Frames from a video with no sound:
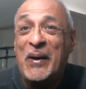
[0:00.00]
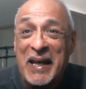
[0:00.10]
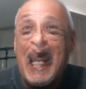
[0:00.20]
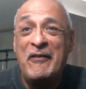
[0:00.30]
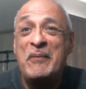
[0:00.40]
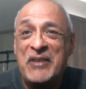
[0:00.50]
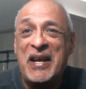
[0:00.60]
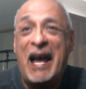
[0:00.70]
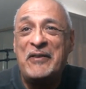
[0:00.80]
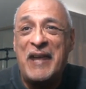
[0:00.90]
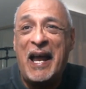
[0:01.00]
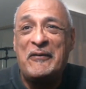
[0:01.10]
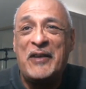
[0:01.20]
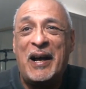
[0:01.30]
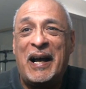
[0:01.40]
So he gave him to Have
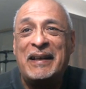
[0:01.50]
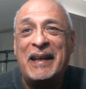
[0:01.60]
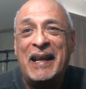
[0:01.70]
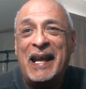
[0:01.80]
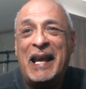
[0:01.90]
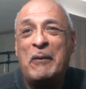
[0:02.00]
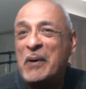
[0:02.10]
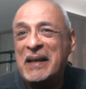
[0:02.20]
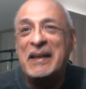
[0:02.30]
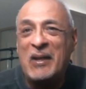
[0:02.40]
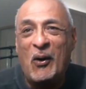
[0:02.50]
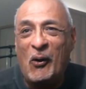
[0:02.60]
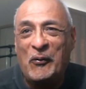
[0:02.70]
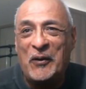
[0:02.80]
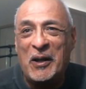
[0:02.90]
and Have Not, he redid
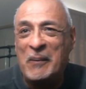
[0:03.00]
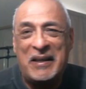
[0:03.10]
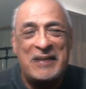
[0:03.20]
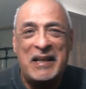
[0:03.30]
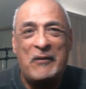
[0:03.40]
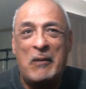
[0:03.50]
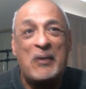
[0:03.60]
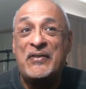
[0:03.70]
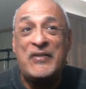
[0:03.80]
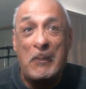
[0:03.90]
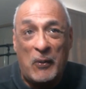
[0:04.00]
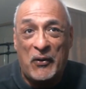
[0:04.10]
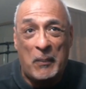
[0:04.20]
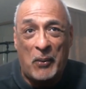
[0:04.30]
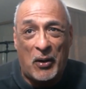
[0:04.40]
the whole film. It doesn't even
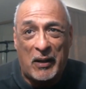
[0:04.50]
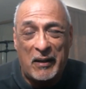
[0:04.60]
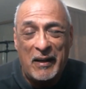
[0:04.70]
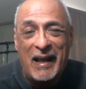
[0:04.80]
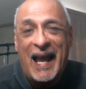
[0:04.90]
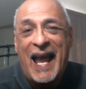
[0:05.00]
resemble the book.